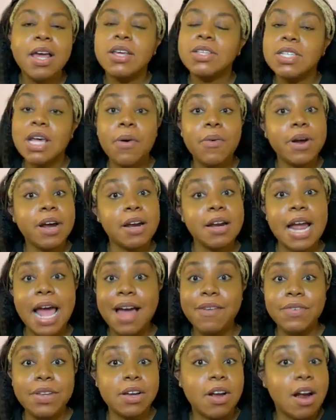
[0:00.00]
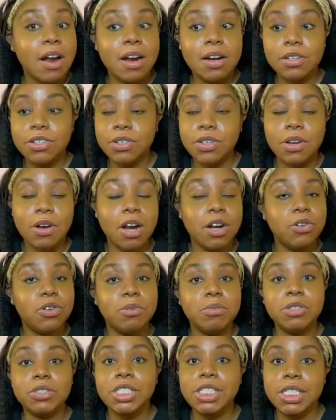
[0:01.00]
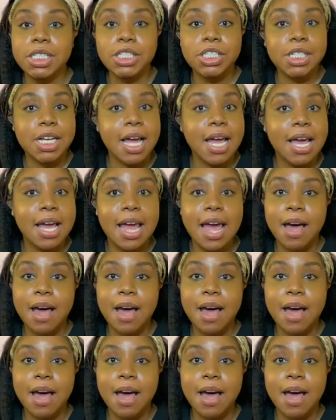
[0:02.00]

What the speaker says: So we're having our normal chit chat.